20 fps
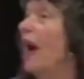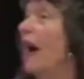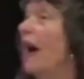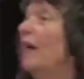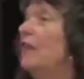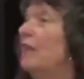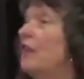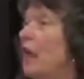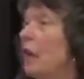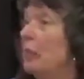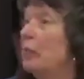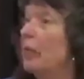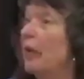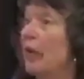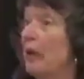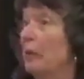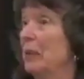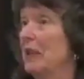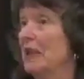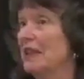have a
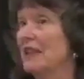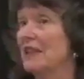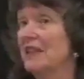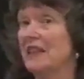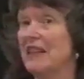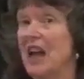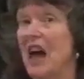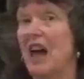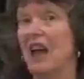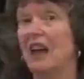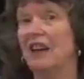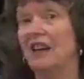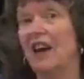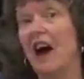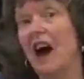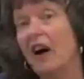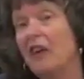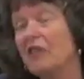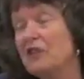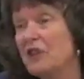premise, and
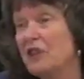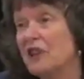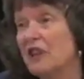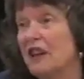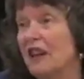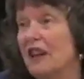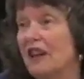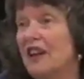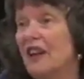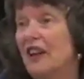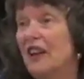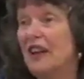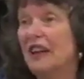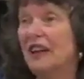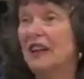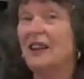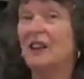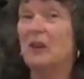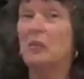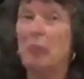after
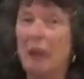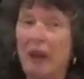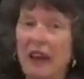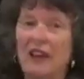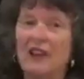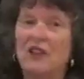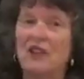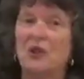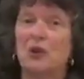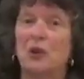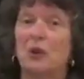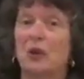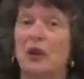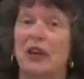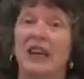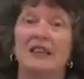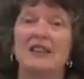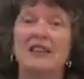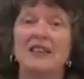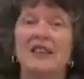Peter's talk
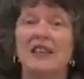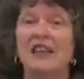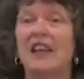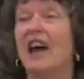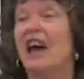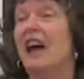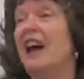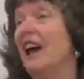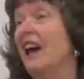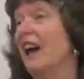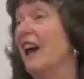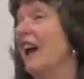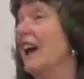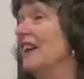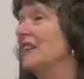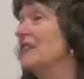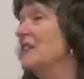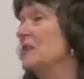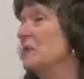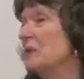yesterday
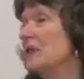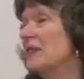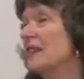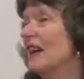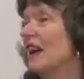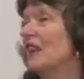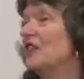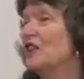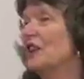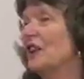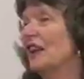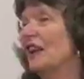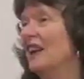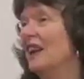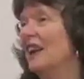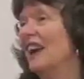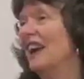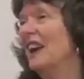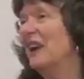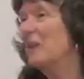and some
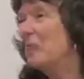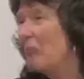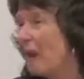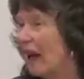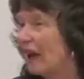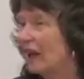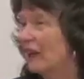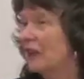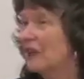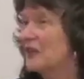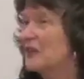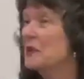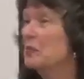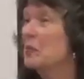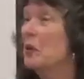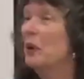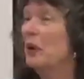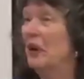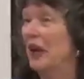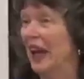discussion in a panel this
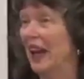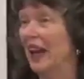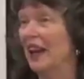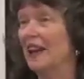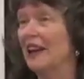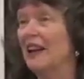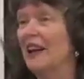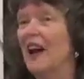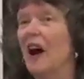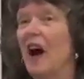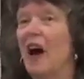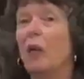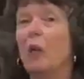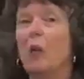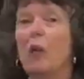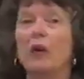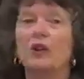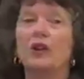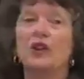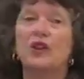morning, I
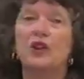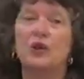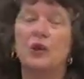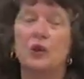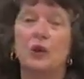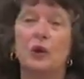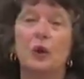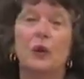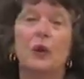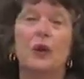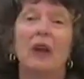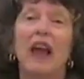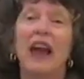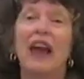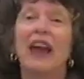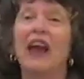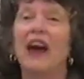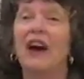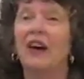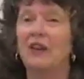want to
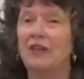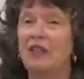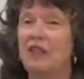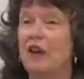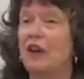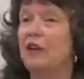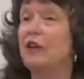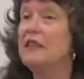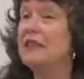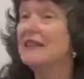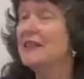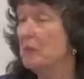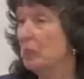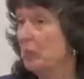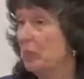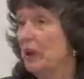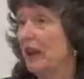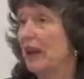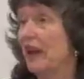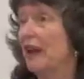lay out very
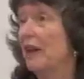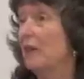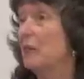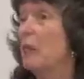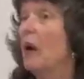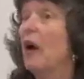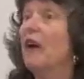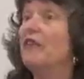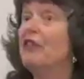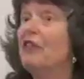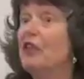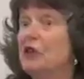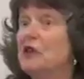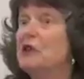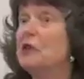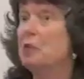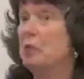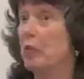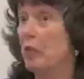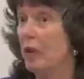simply my
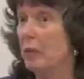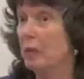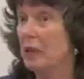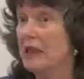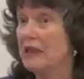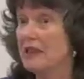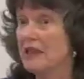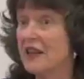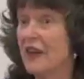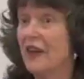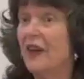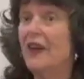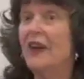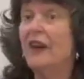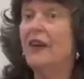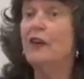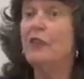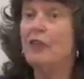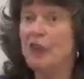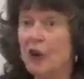first premise.
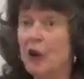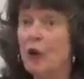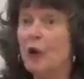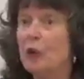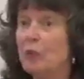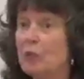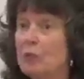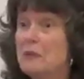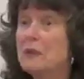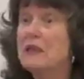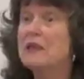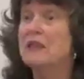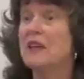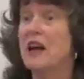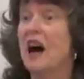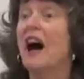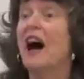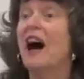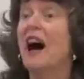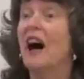Films
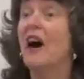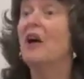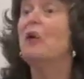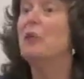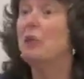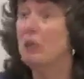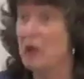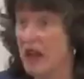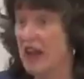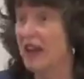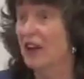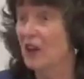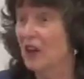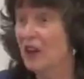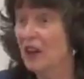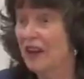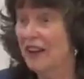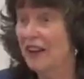are real.